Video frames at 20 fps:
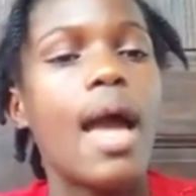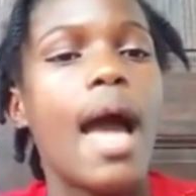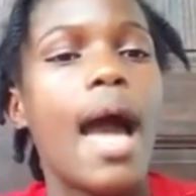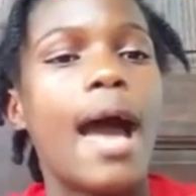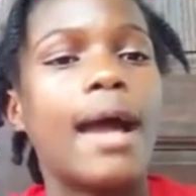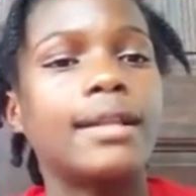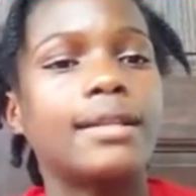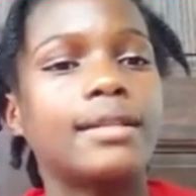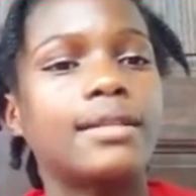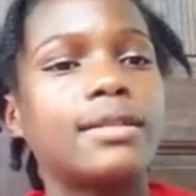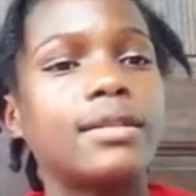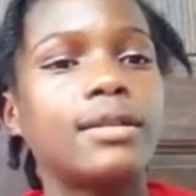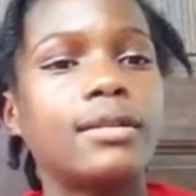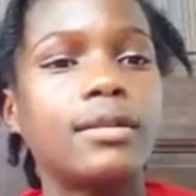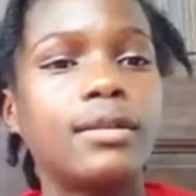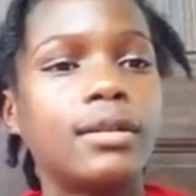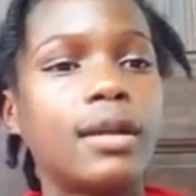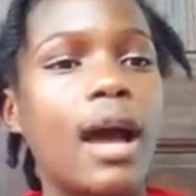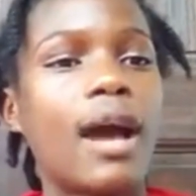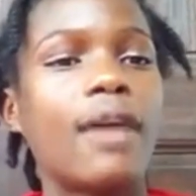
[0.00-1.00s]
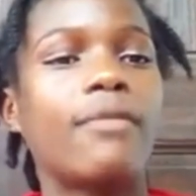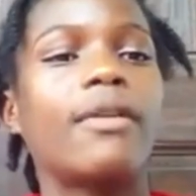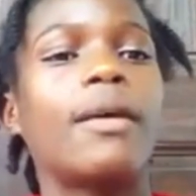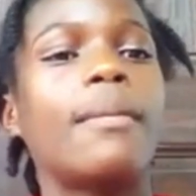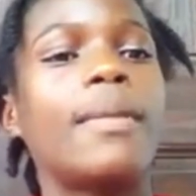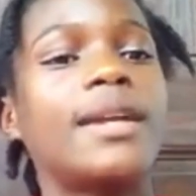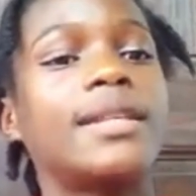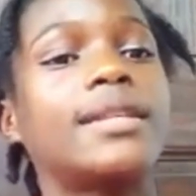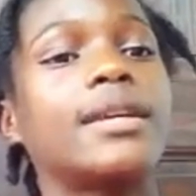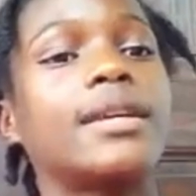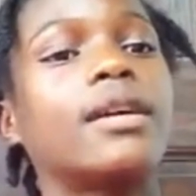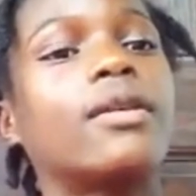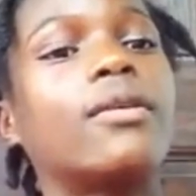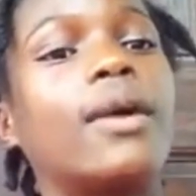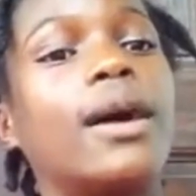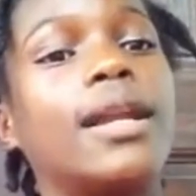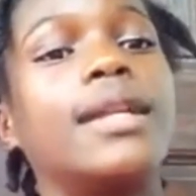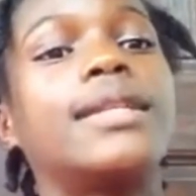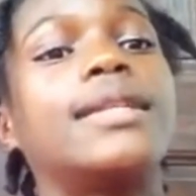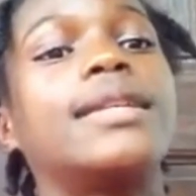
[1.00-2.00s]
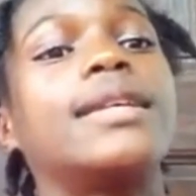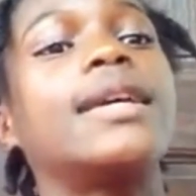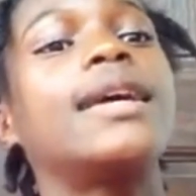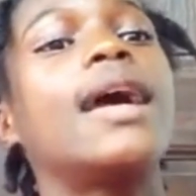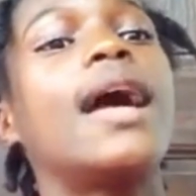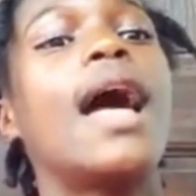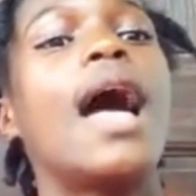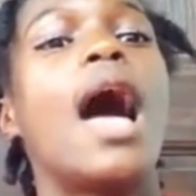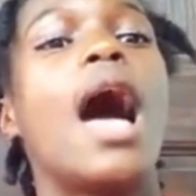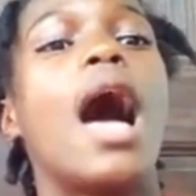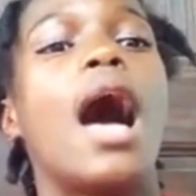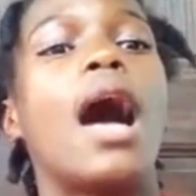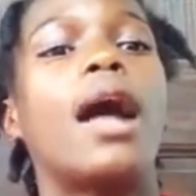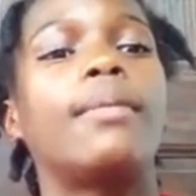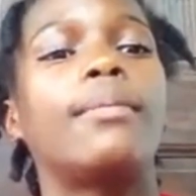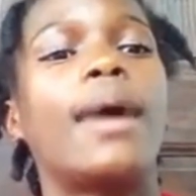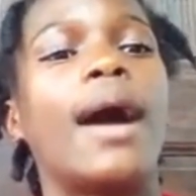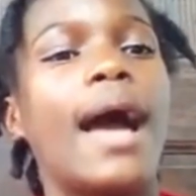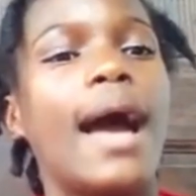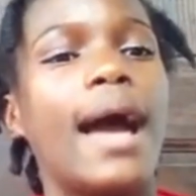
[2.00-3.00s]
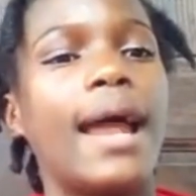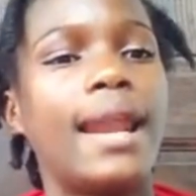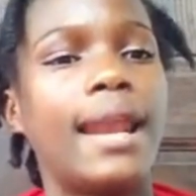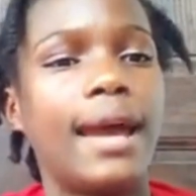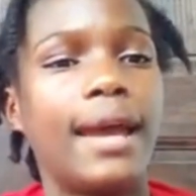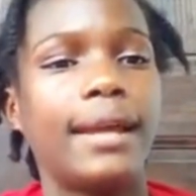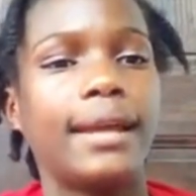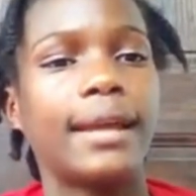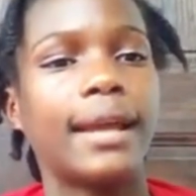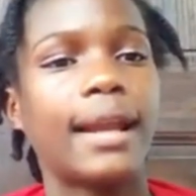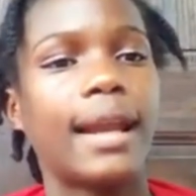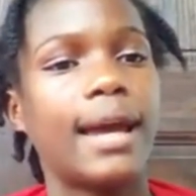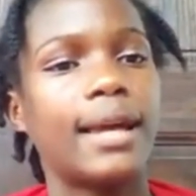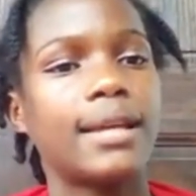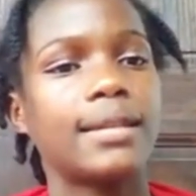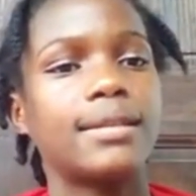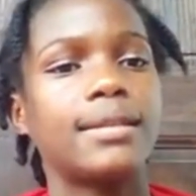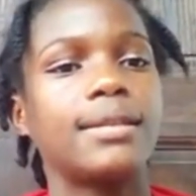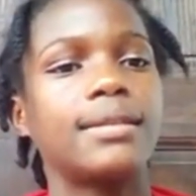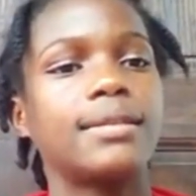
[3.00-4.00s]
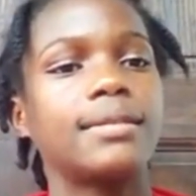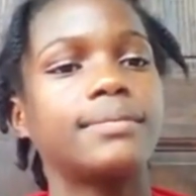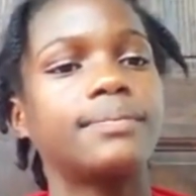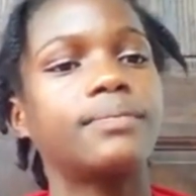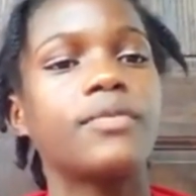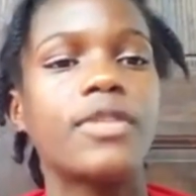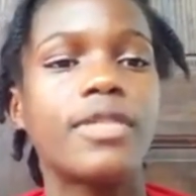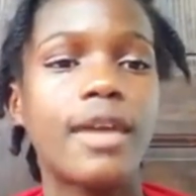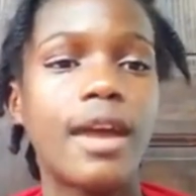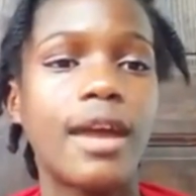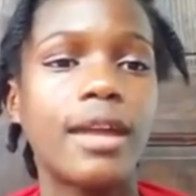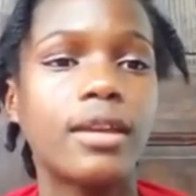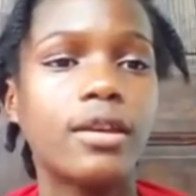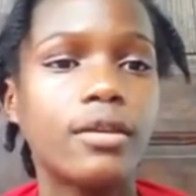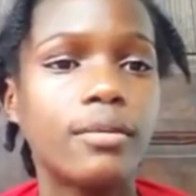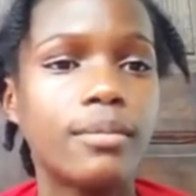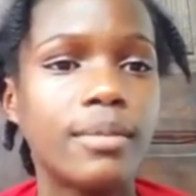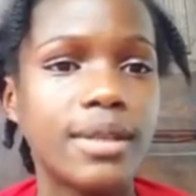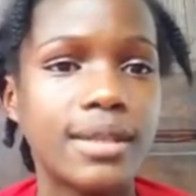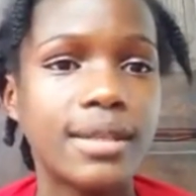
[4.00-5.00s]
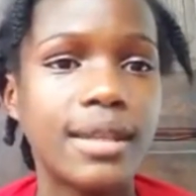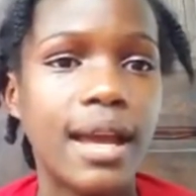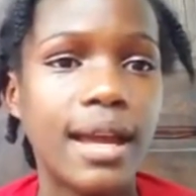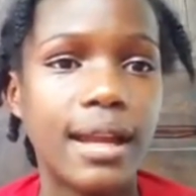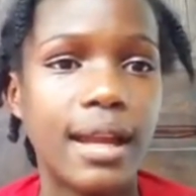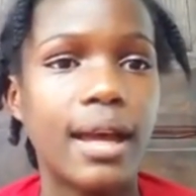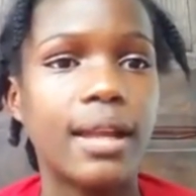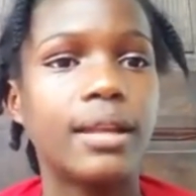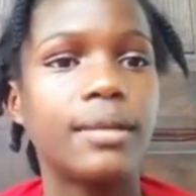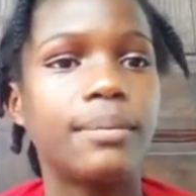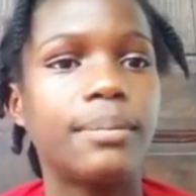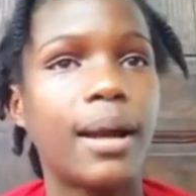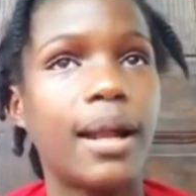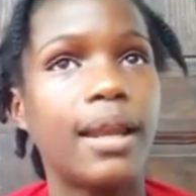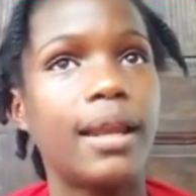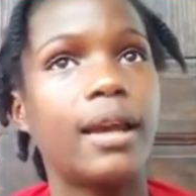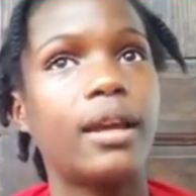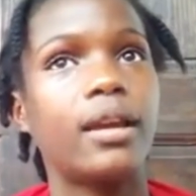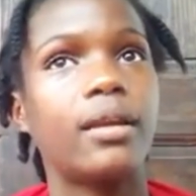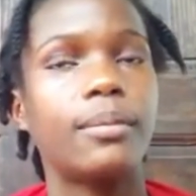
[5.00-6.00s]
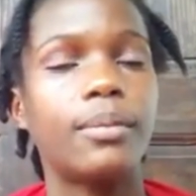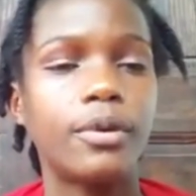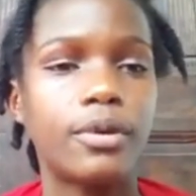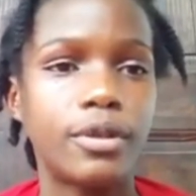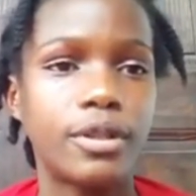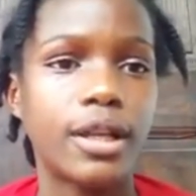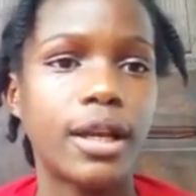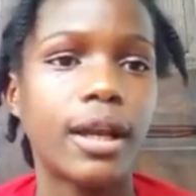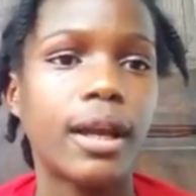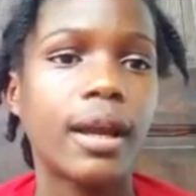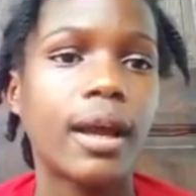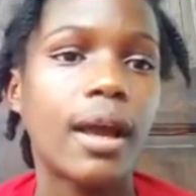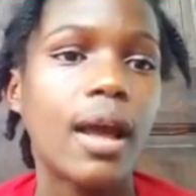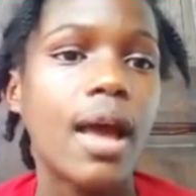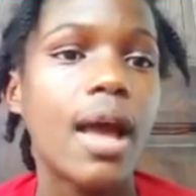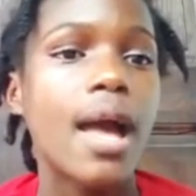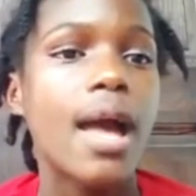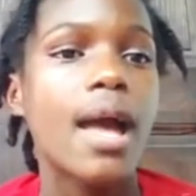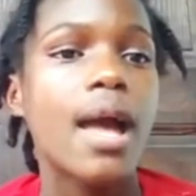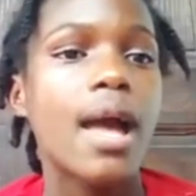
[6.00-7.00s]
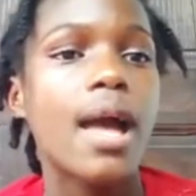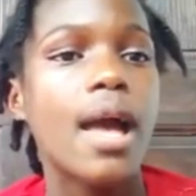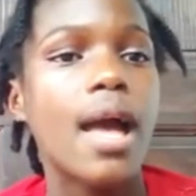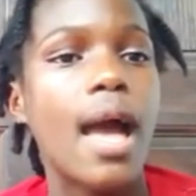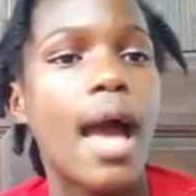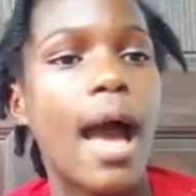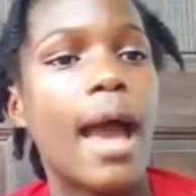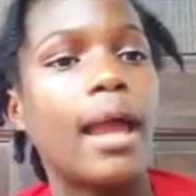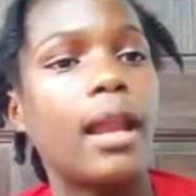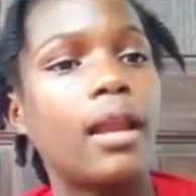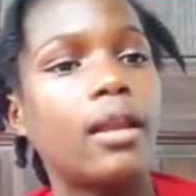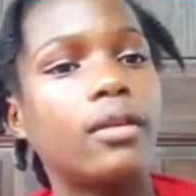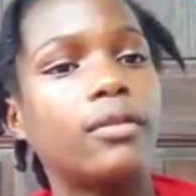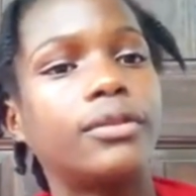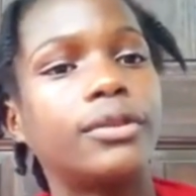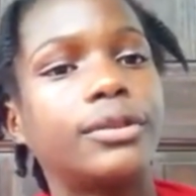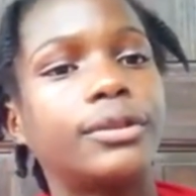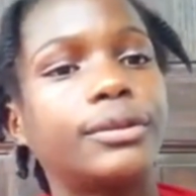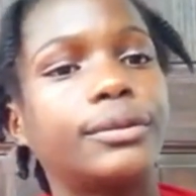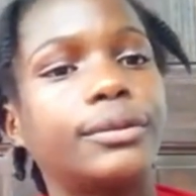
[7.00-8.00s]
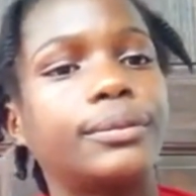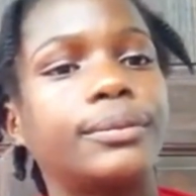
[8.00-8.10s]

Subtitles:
and to have a better quality on my online classes. Thank you, Ms. Dana and the Pollyanna Project. I love you.